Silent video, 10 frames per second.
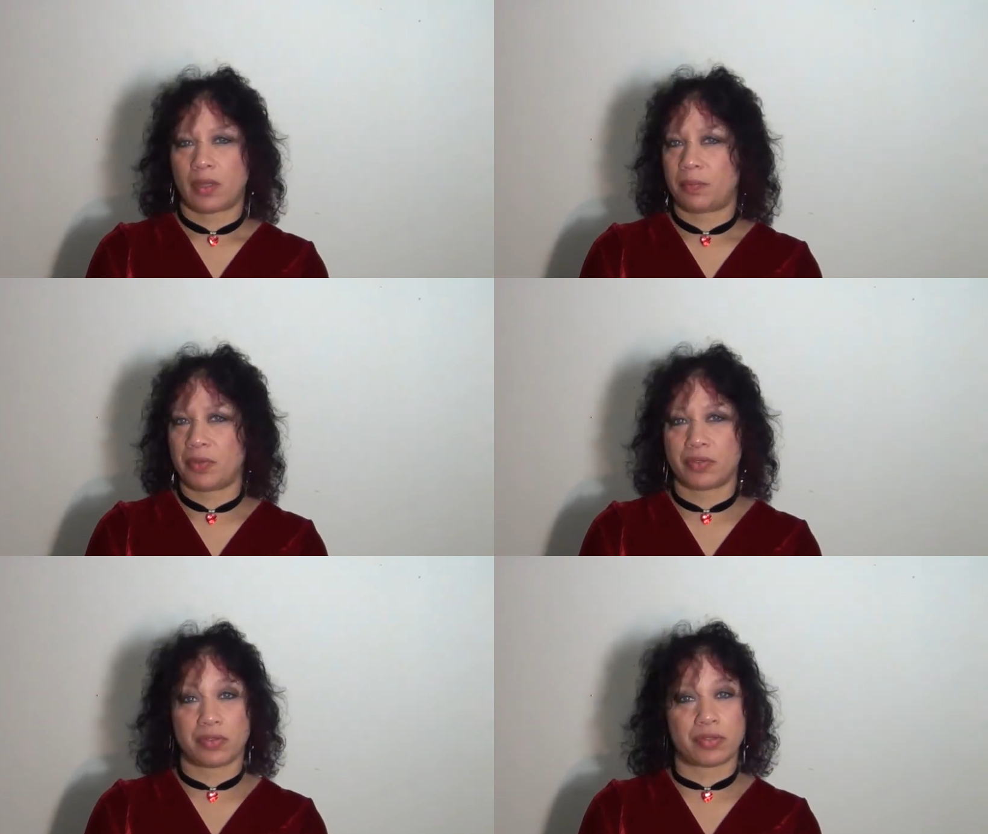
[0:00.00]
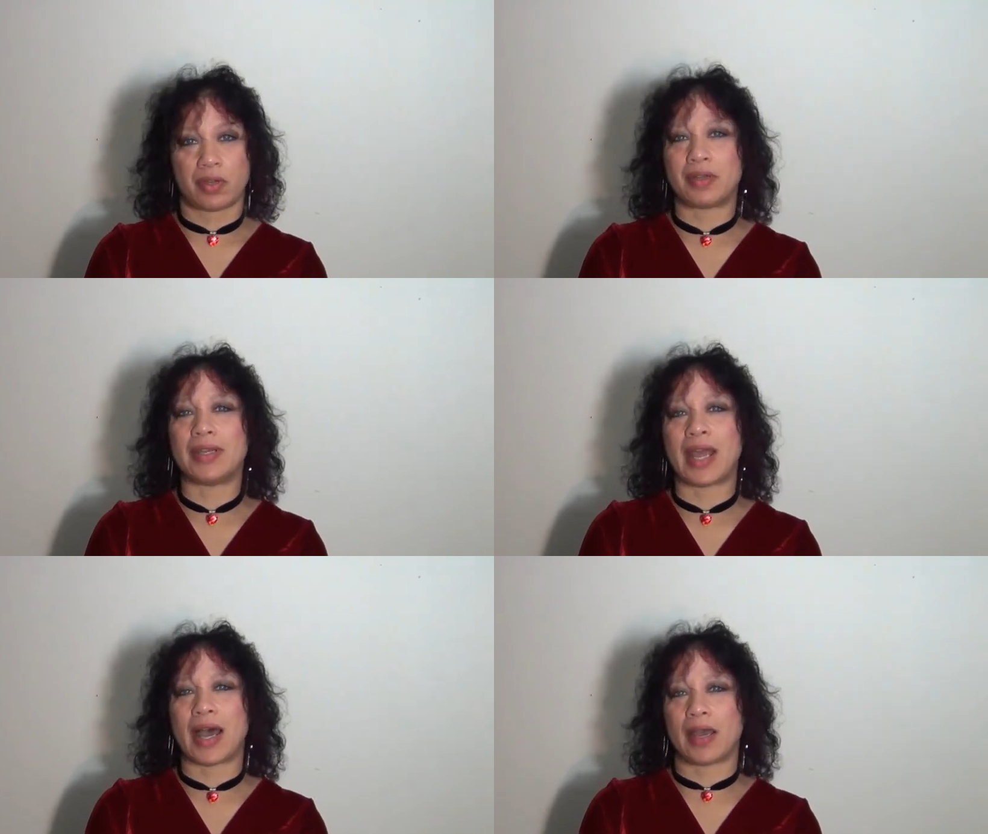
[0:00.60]
Abusers are
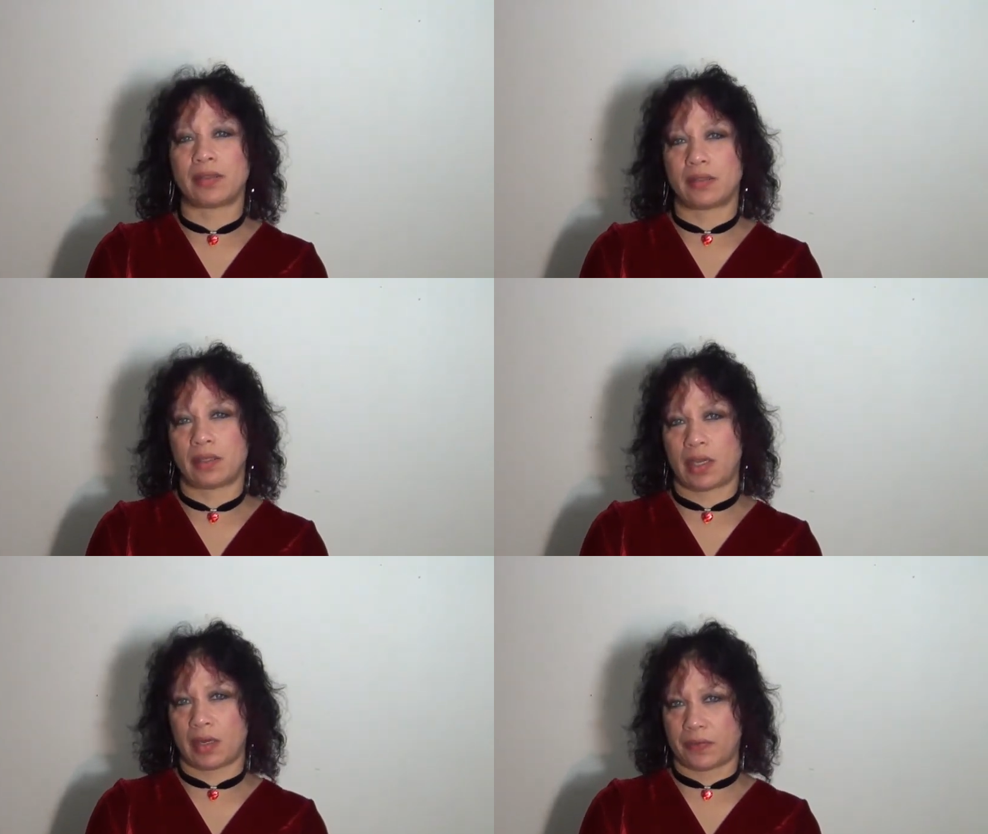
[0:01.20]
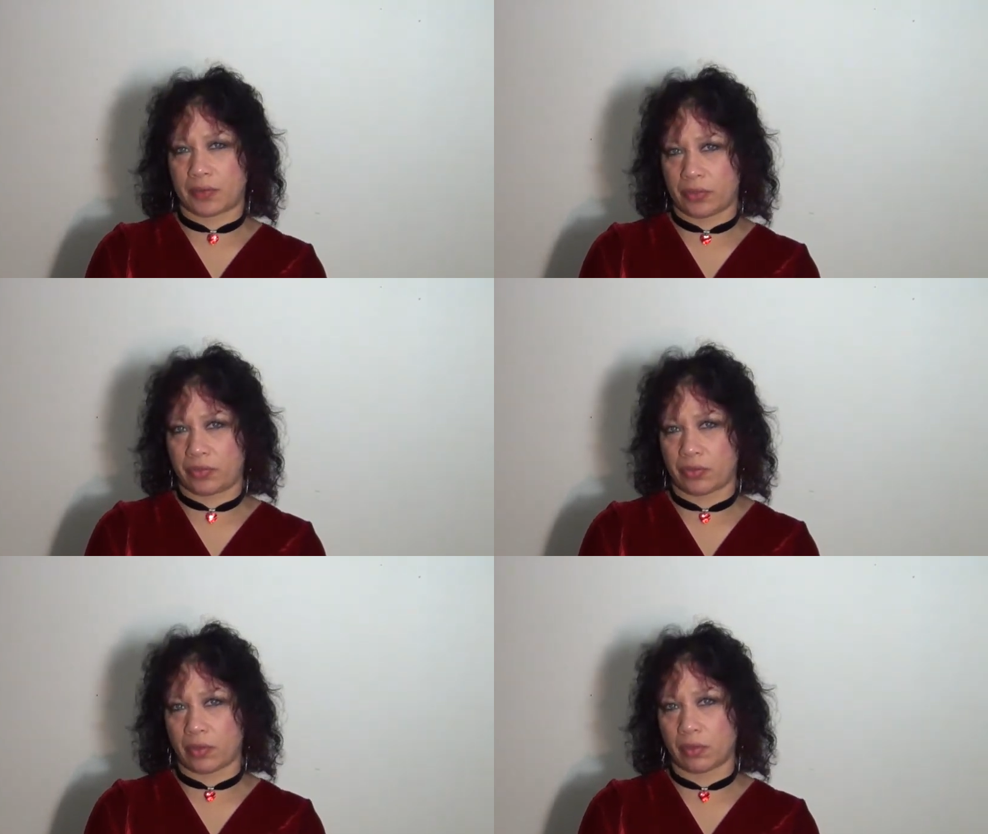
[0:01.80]
not out of
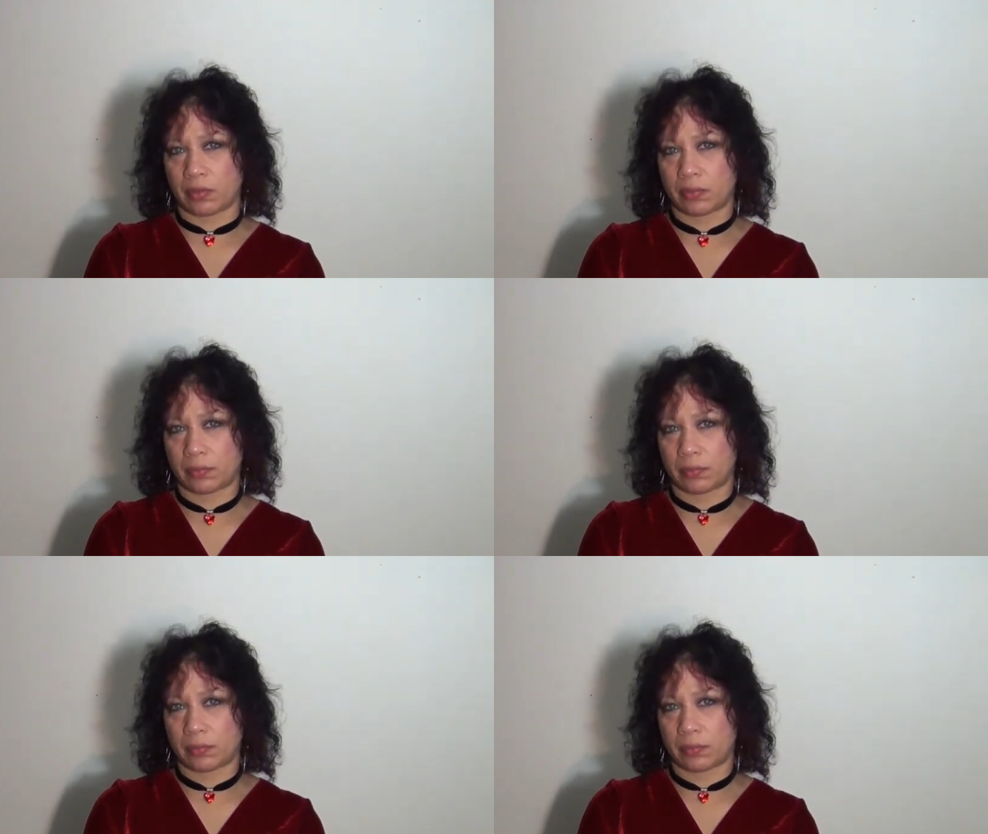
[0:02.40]
control.